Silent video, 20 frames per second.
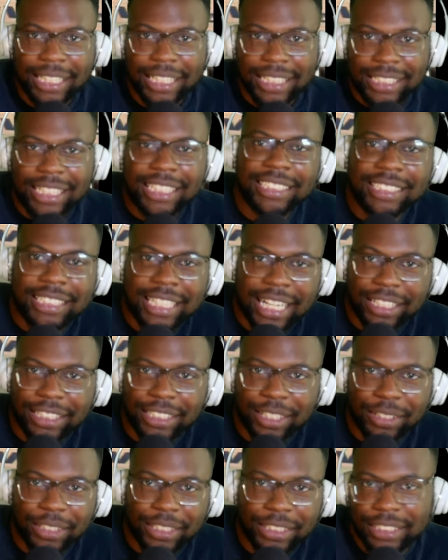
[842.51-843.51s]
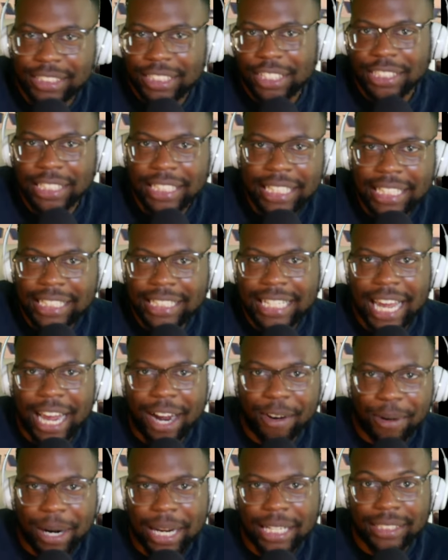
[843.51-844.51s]
it's their, you know, their, league now,
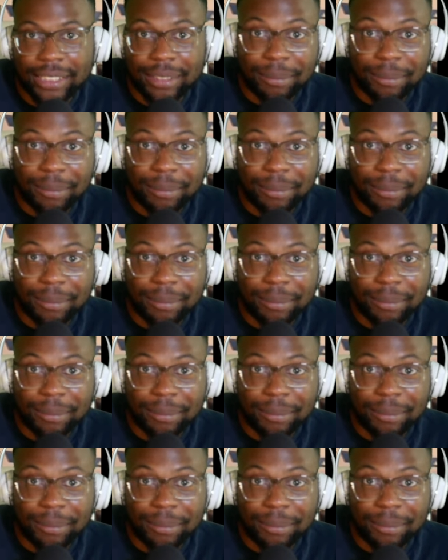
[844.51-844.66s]
right?